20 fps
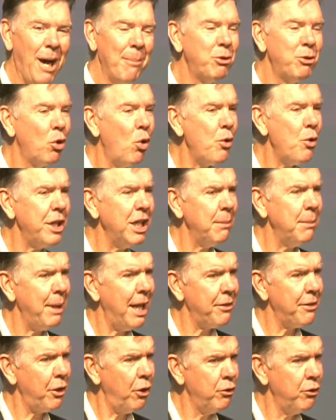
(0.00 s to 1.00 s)
I'm talking
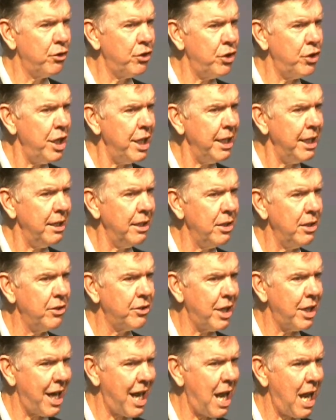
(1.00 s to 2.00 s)
about those
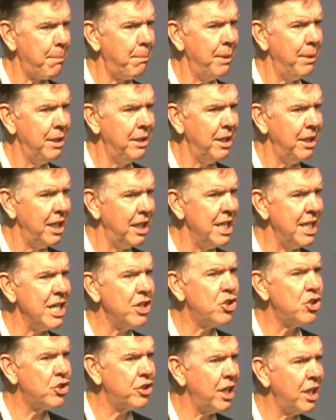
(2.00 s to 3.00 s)
things that happened
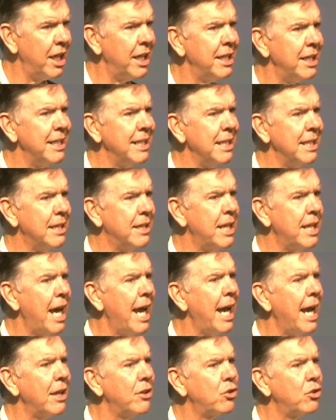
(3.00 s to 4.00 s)
each day
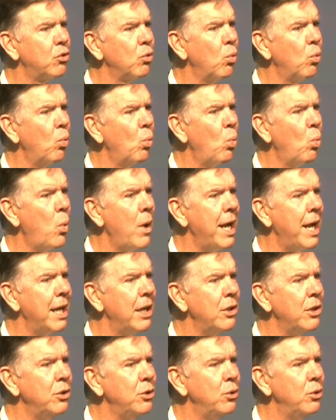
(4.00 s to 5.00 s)
that
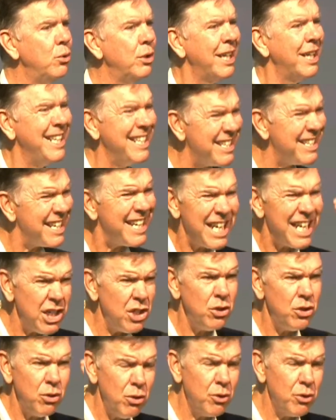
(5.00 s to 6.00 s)
when you
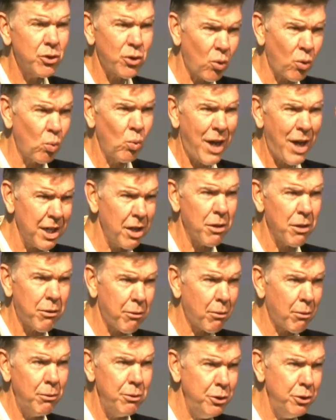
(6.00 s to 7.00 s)
continue to run it
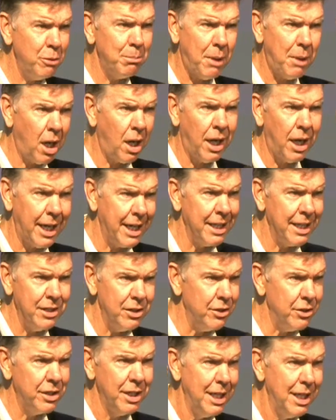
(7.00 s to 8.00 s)
through your
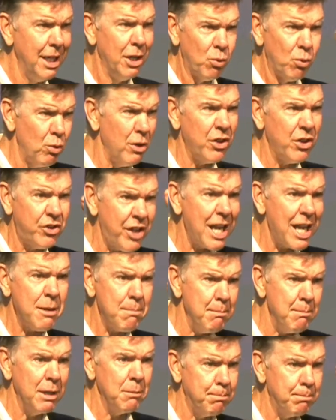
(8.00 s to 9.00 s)
mind,
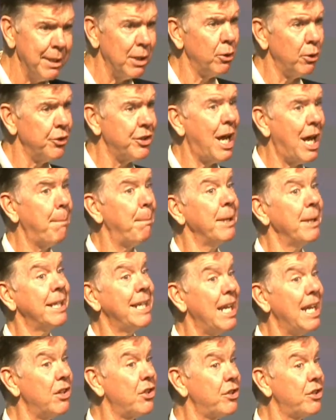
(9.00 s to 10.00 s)
resentment builds up
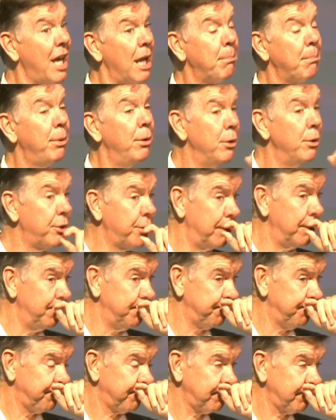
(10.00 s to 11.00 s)
against that person.